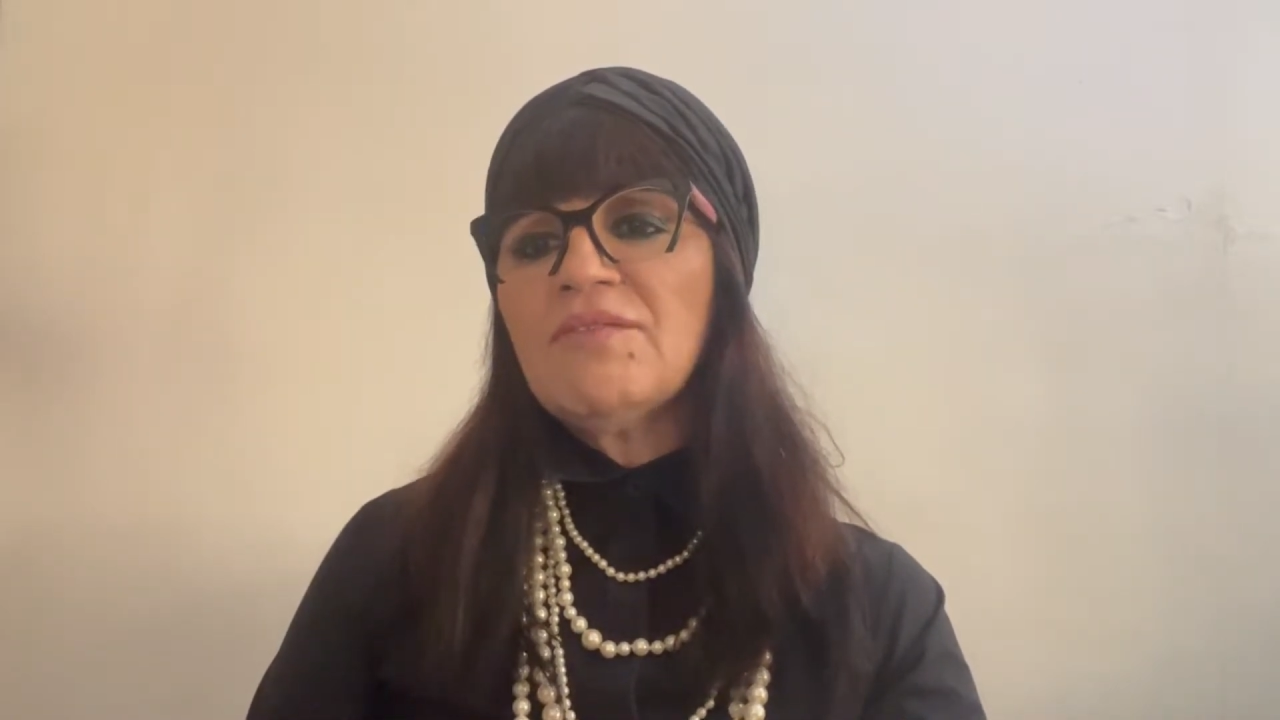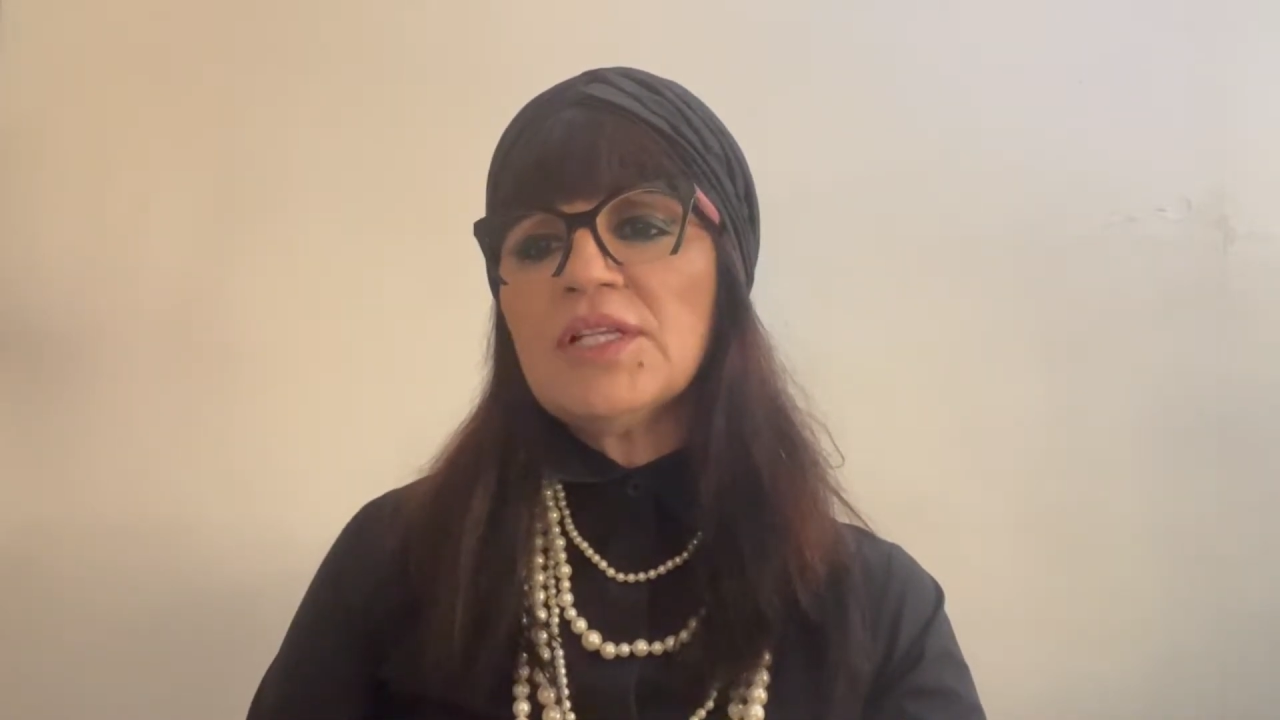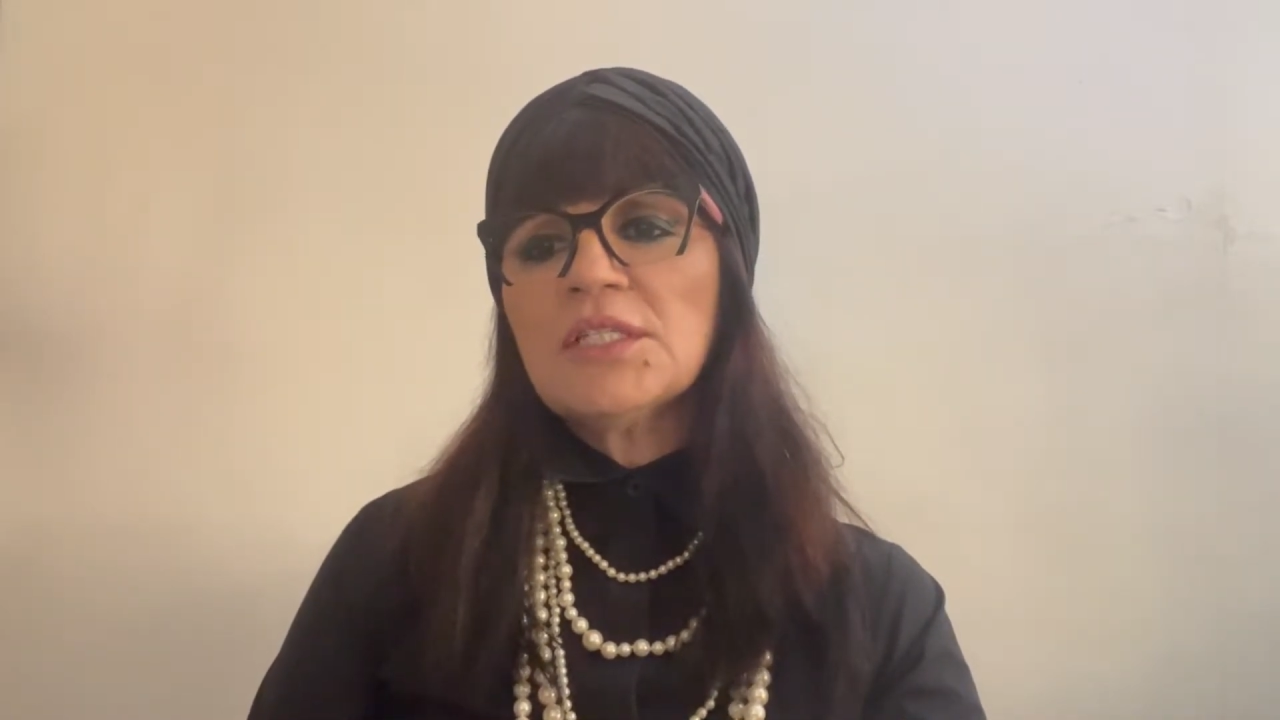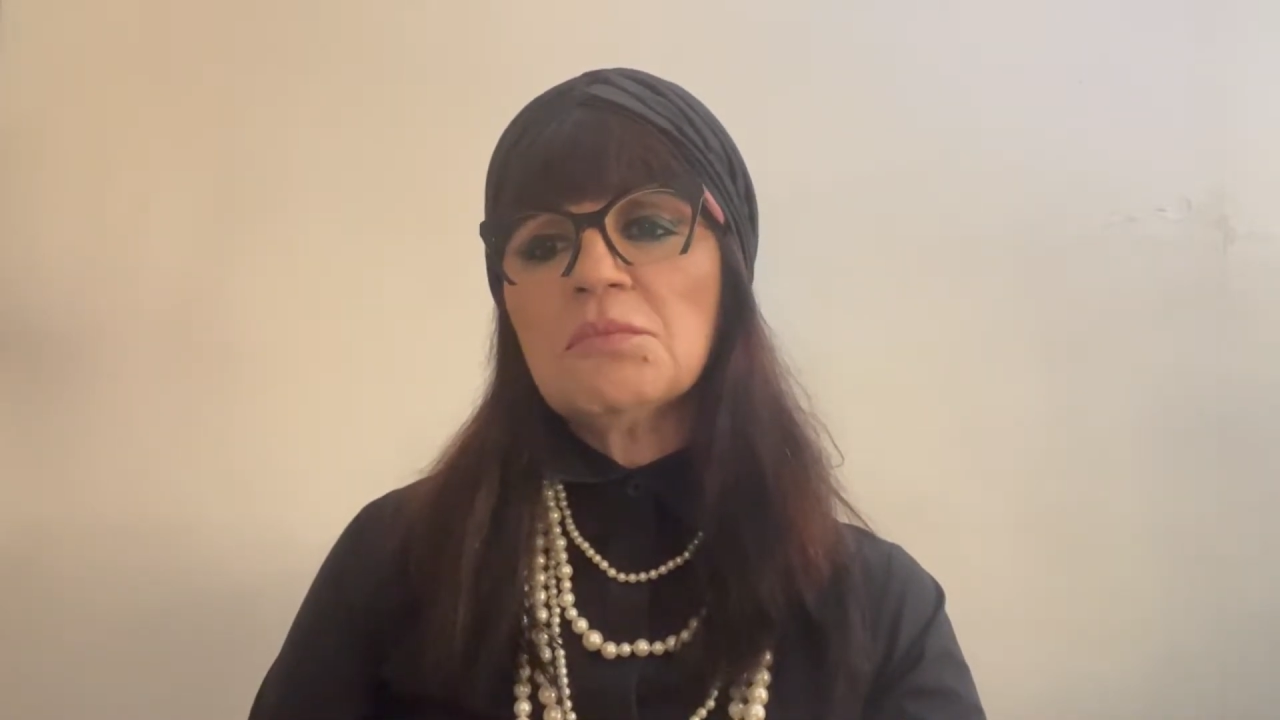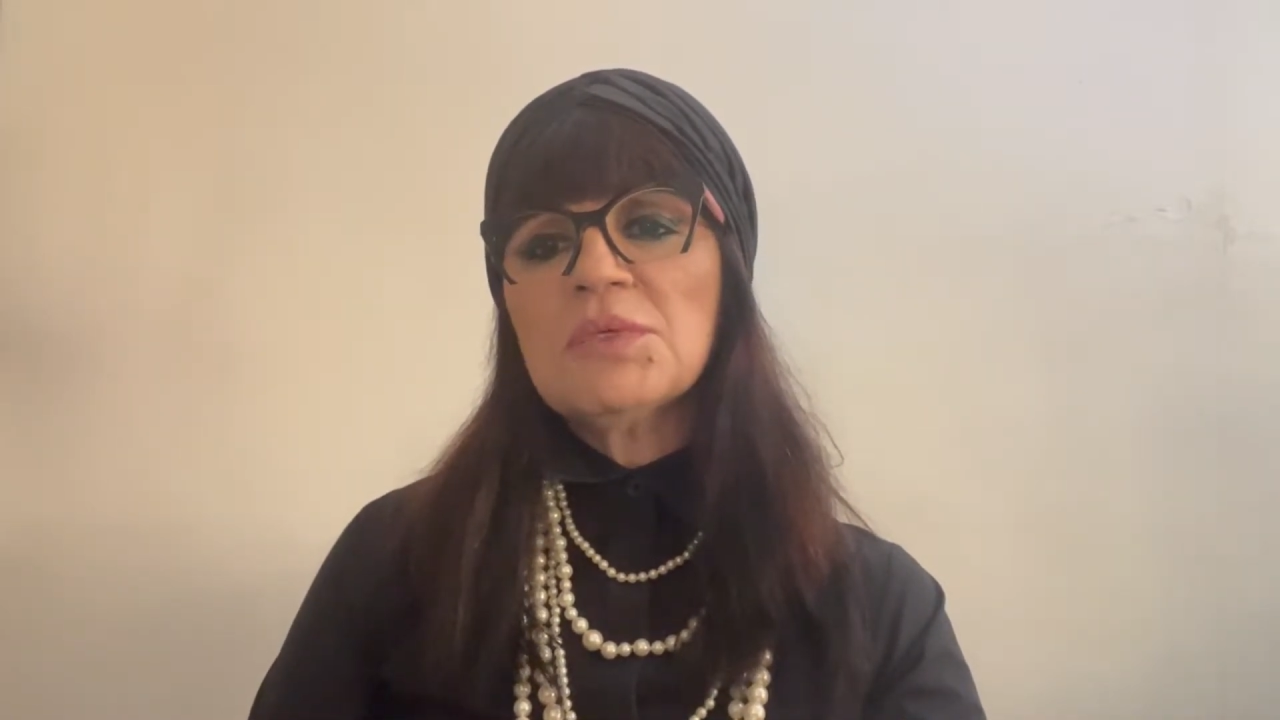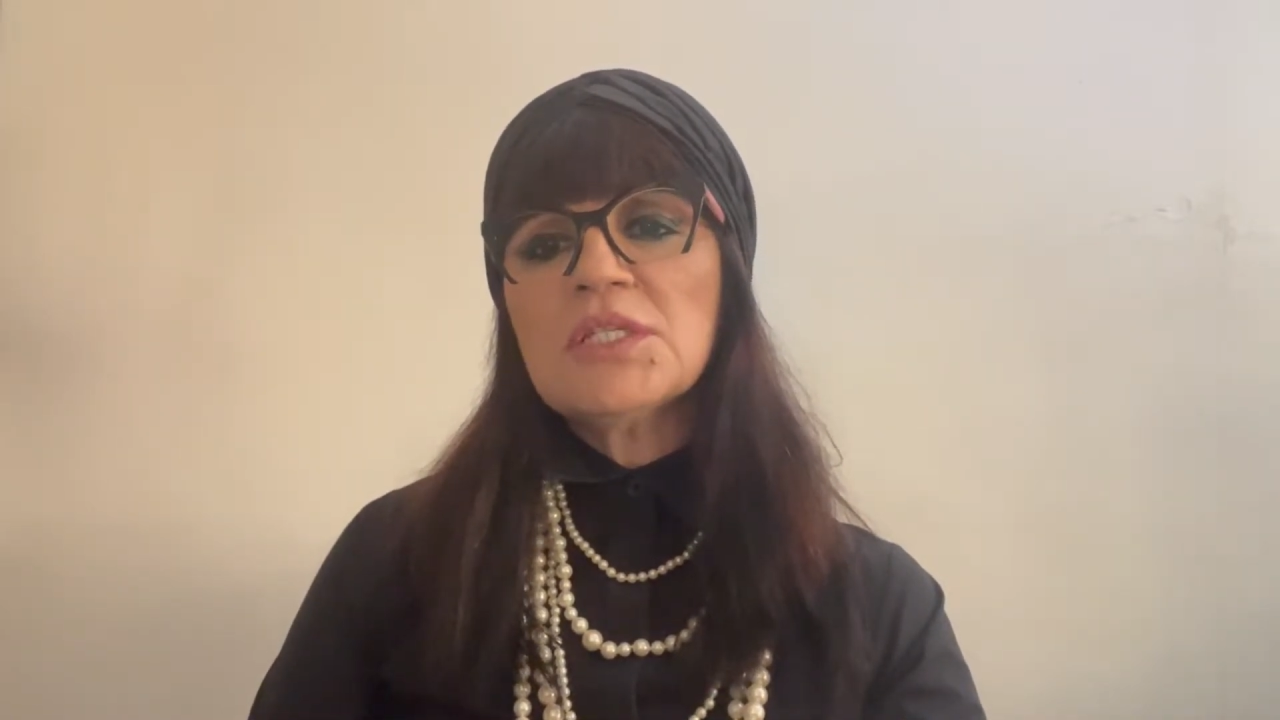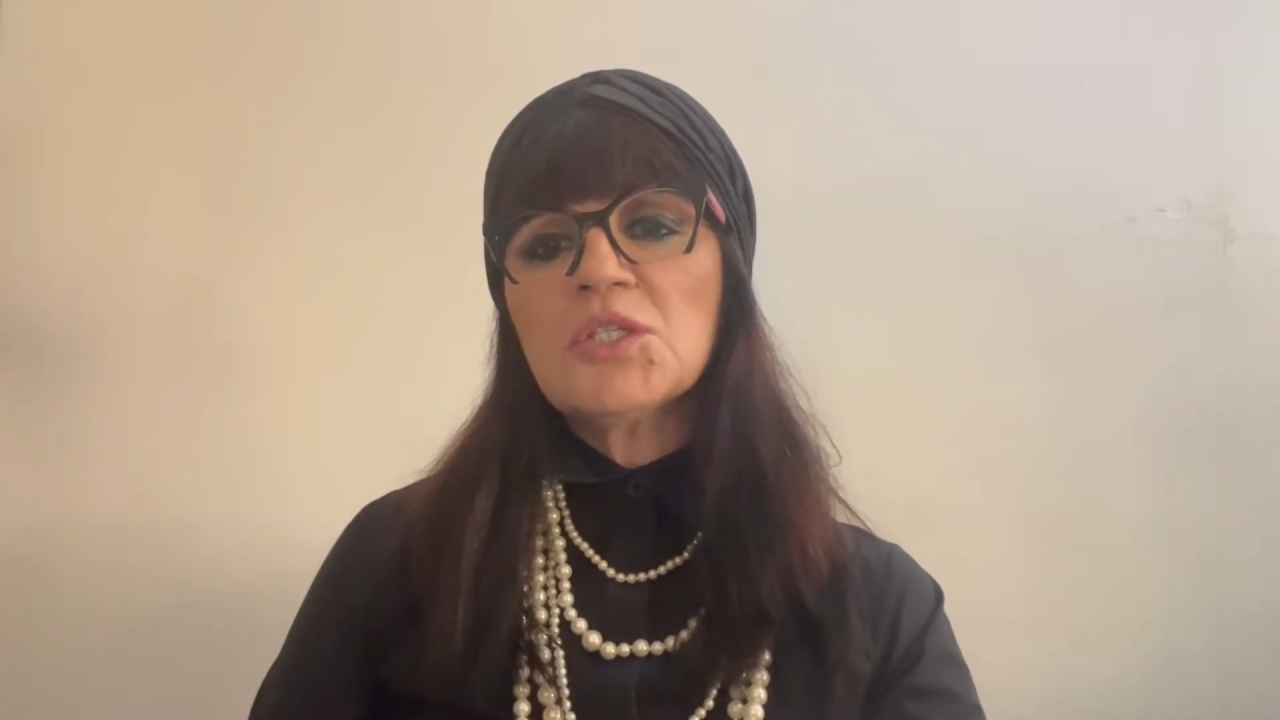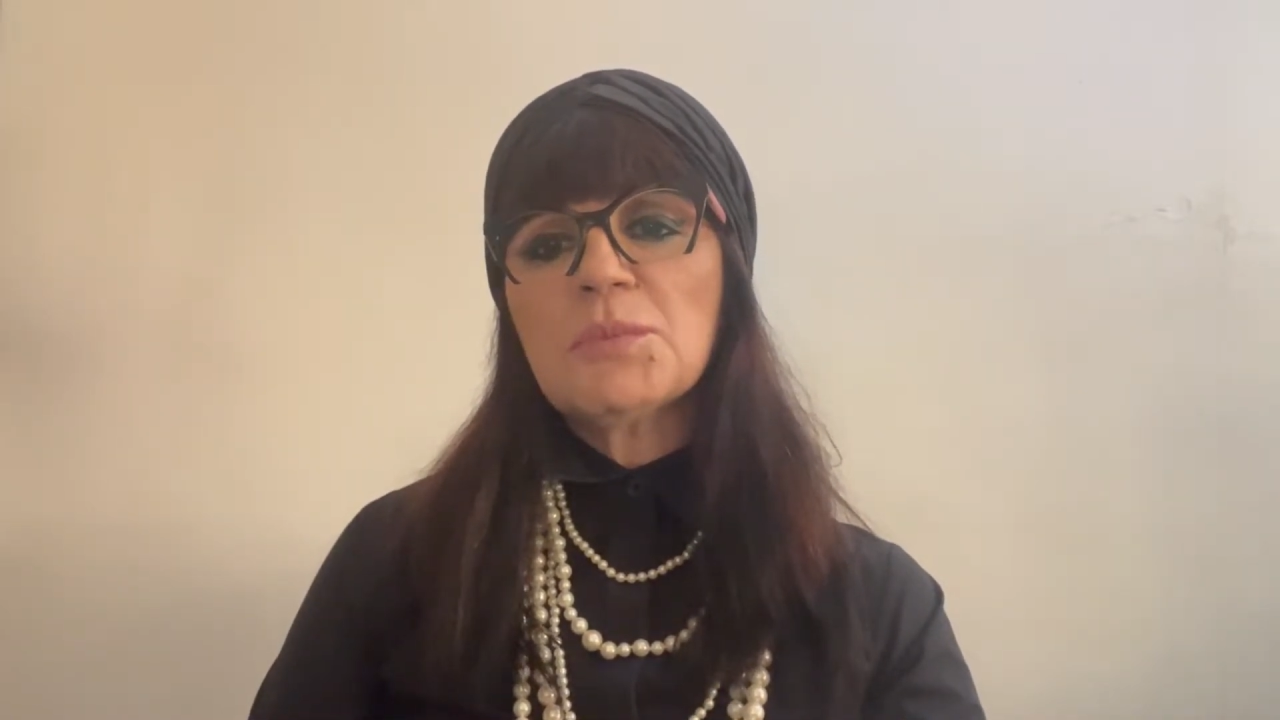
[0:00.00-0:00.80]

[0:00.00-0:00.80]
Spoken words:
hits and misses